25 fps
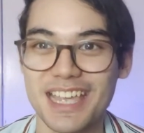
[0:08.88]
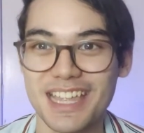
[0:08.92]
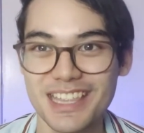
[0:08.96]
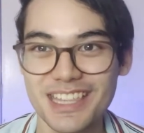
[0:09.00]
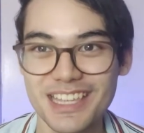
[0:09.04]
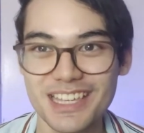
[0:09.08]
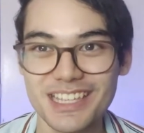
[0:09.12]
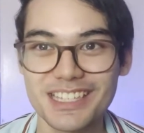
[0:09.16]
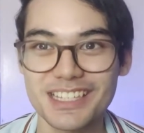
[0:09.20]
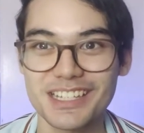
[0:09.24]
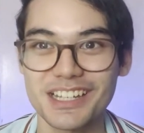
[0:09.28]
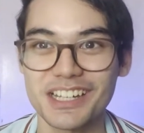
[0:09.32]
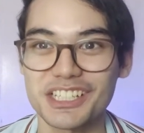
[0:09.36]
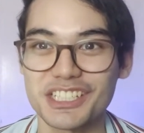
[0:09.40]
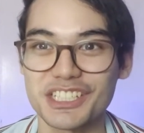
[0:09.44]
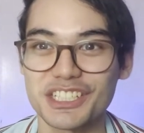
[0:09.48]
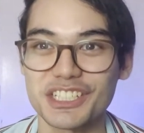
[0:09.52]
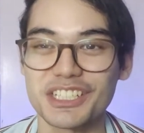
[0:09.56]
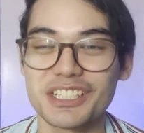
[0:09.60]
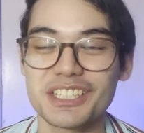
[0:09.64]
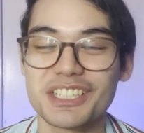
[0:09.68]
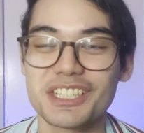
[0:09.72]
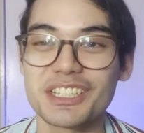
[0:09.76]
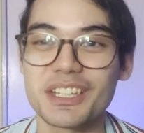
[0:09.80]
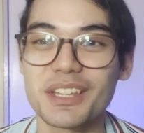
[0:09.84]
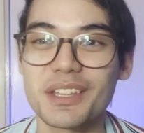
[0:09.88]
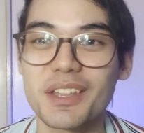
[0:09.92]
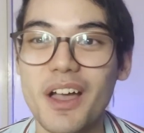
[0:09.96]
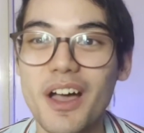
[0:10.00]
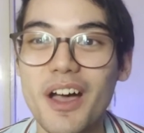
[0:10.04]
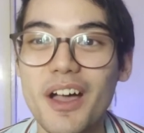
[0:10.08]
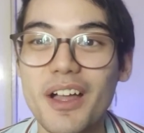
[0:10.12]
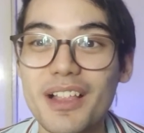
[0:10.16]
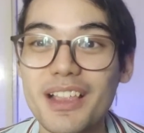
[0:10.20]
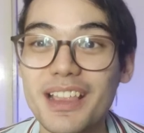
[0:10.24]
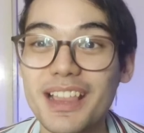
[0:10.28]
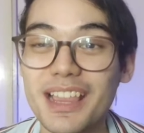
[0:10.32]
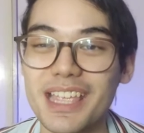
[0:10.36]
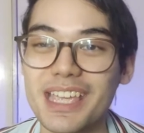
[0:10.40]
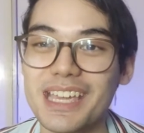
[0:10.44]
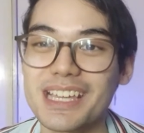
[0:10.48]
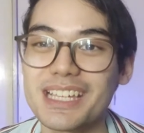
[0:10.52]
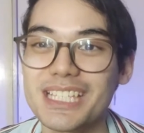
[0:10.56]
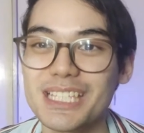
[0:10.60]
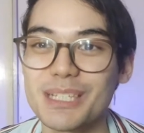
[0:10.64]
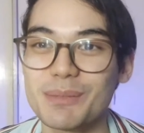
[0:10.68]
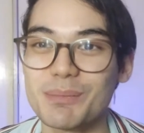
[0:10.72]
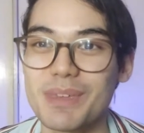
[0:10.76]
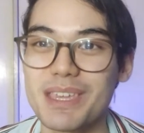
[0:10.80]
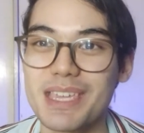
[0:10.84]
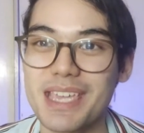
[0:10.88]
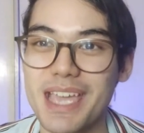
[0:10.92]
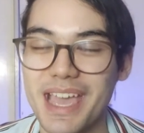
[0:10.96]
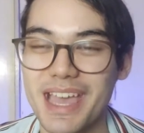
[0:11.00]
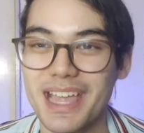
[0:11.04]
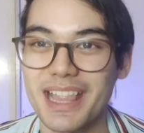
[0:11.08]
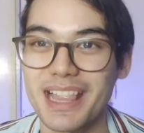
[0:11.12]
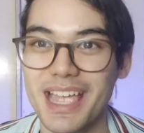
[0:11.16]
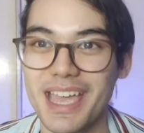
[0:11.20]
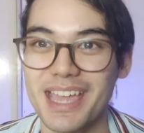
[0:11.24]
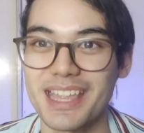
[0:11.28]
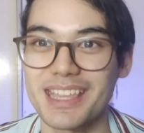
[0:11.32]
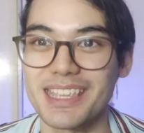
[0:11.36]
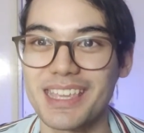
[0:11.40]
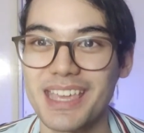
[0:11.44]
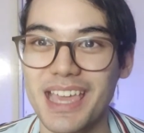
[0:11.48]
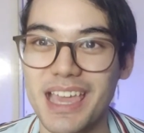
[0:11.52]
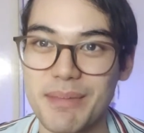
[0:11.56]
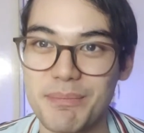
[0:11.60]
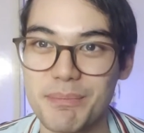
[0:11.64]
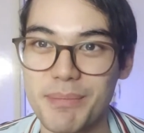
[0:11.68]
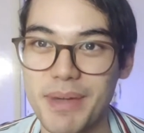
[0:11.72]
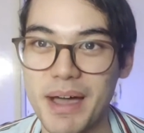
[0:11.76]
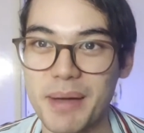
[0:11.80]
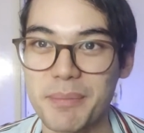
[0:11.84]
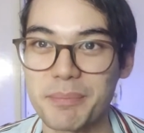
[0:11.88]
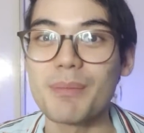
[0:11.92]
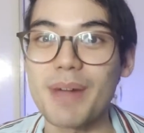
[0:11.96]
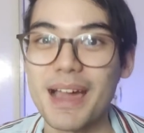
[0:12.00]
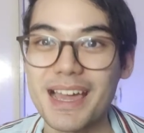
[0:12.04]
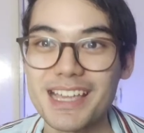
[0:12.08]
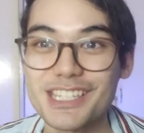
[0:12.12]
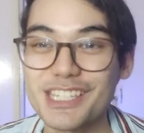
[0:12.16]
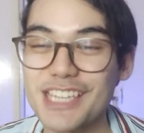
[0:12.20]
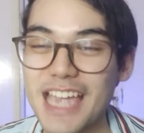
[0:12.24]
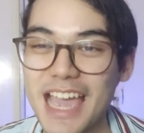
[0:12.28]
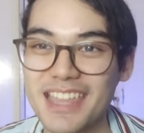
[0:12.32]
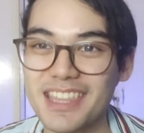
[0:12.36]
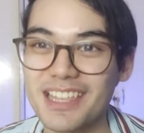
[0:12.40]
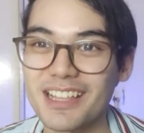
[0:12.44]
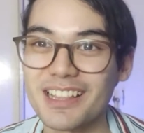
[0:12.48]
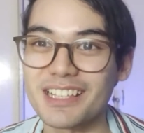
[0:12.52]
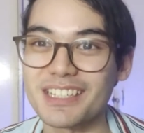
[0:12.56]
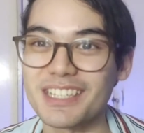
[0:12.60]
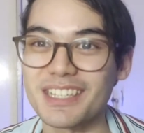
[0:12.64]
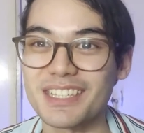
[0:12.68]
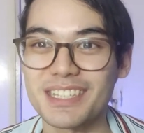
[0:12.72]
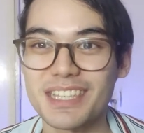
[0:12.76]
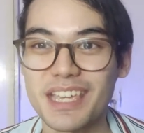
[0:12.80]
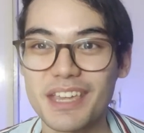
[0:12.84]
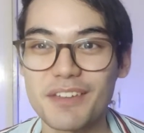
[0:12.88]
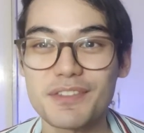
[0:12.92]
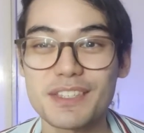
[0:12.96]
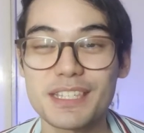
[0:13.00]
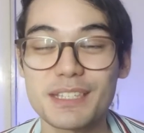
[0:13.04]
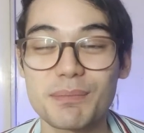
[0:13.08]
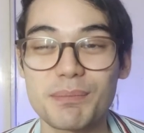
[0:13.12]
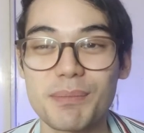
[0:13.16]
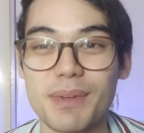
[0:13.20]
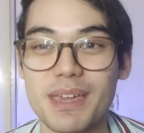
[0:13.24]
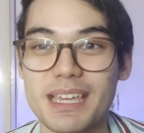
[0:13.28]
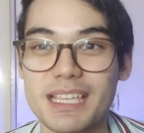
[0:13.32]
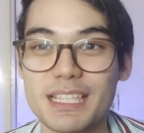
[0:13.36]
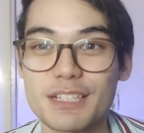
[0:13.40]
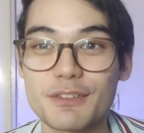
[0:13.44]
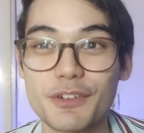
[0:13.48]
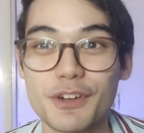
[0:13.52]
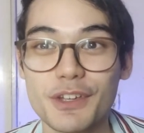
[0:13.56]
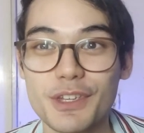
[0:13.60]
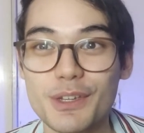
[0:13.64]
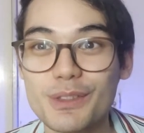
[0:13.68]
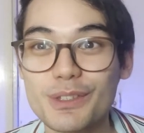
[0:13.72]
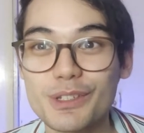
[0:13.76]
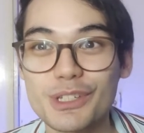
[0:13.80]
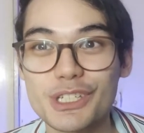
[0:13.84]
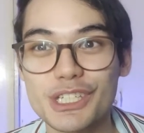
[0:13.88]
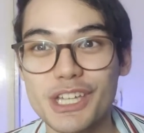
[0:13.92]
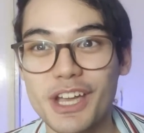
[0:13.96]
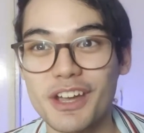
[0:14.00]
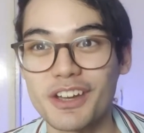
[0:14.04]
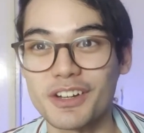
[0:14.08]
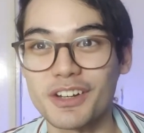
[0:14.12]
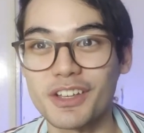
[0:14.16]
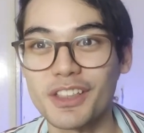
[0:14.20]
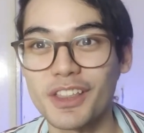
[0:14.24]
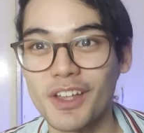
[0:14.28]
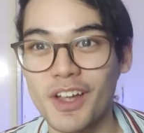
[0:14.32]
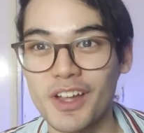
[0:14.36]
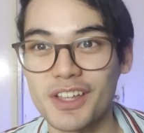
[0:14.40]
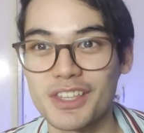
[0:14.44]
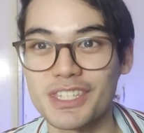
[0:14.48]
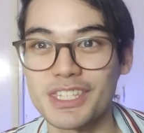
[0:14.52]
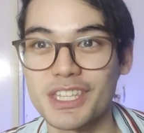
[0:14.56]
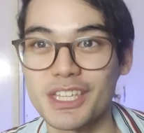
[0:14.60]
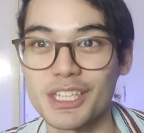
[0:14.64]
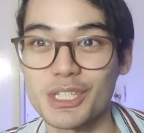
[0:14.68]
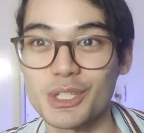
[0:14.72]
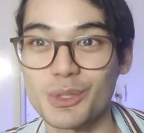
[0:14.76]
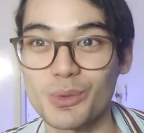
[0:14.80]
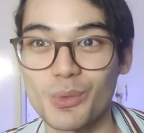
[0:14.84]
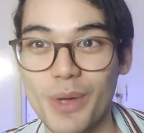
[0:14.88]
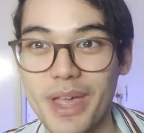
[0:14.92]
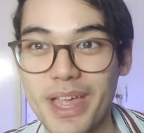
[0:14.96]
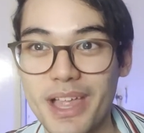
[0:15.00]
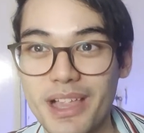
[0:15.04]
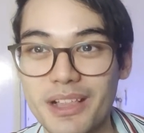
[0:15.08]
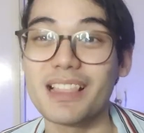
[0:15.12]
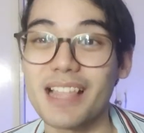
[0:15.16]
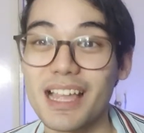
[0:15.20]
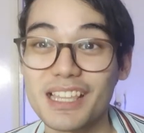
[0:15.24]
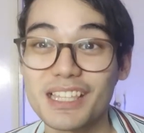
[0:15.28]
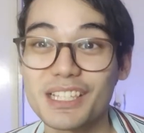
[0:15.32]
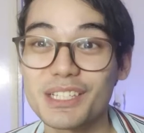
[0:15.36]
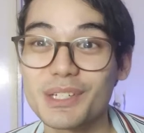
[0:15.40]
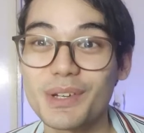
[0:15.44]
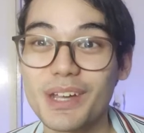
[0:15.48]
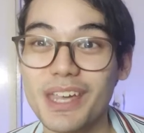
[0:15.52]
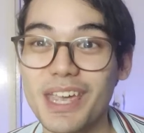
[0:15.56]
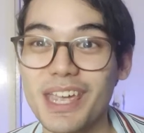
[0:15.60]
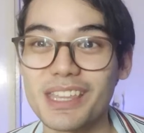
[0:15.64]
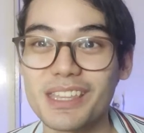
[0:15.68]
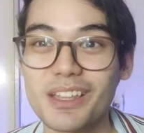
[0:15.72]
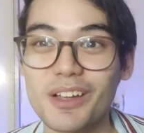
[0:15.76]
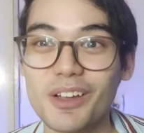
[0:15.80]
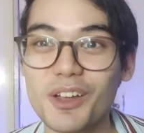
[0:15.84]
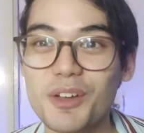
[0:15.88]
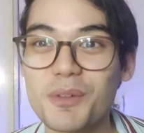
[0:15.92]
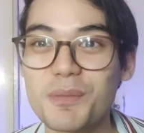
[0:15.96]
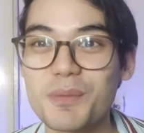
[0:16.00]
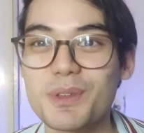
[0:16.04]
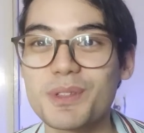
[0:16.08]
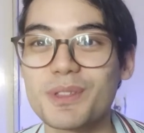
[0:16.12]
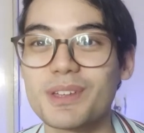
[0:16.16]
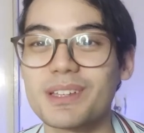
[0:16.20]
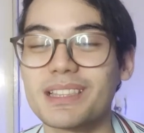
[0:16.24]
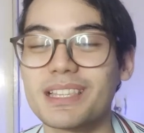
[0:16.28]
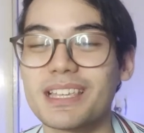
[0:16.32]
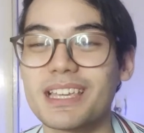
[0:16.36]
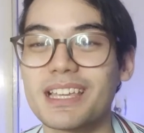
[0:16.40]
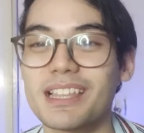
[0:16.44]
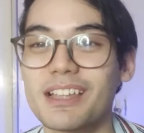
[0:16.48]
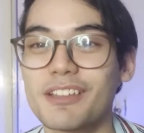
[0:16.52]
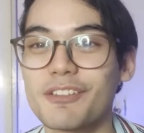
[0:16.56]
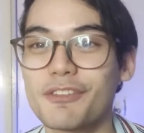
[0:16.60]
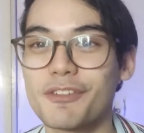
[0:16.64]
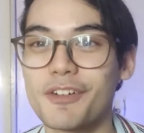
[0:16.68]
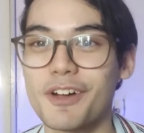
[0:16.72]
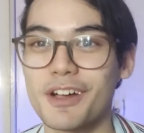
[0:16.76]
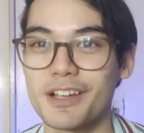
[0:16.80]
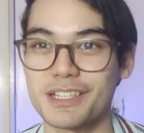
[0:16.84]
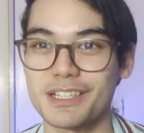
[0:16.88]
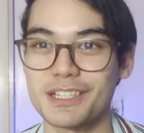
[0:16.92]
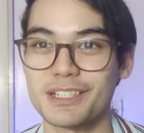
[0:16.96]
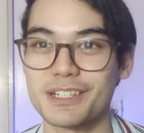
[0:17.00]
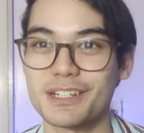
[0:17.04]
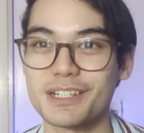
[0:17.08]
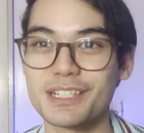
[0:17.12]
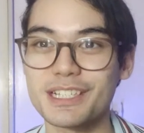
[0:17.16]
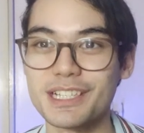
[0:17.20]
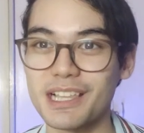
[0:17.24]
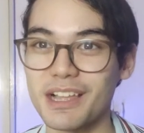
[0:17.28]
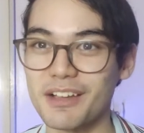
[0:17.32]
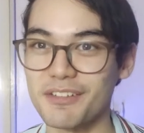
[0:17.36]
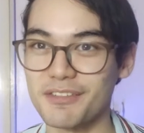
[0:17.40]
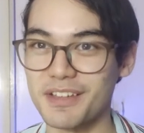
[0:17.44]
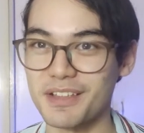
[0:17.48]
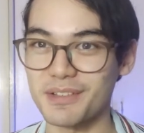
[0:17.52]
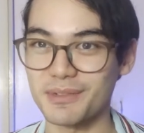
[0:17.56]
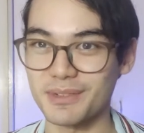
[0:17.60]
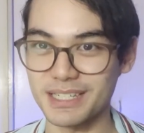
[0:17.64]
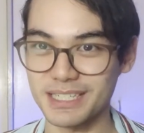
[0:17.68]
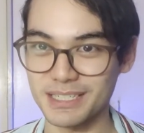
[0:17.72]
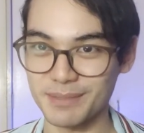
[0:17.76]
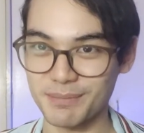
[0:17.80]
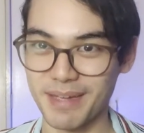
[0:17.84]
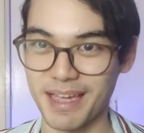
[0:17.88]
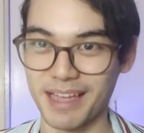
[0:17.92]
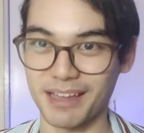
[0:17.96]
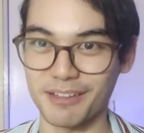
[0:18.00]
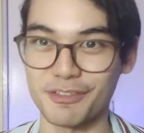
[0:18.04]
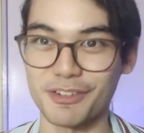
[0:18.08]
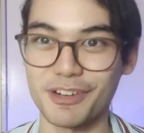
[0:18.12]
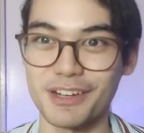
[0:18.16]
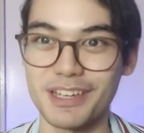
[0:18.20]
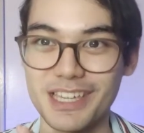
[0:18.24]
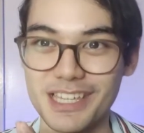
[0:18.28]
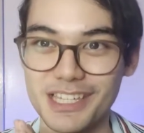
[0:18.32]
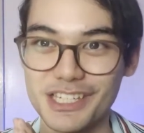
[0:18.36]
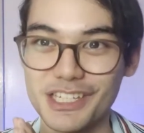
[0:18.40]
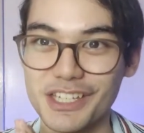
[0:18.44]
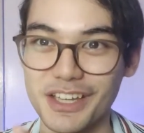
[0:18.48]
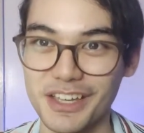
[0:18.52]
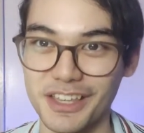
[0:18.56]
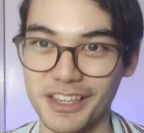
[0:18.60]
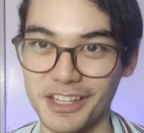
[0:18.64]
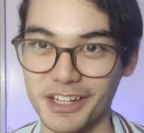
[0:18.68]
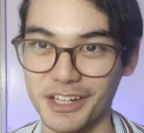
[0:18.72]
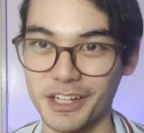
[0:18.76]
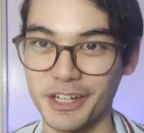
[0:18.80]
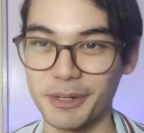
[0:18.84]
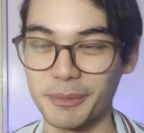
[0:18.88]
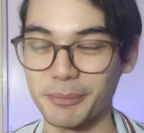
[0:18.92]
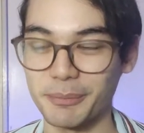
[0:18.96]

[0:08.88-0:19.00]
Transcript: and discussions on all things BL and K-pop. My channel is a safe space for you to share your thoughts as well. Let's create a community that fosters love and respect for each other.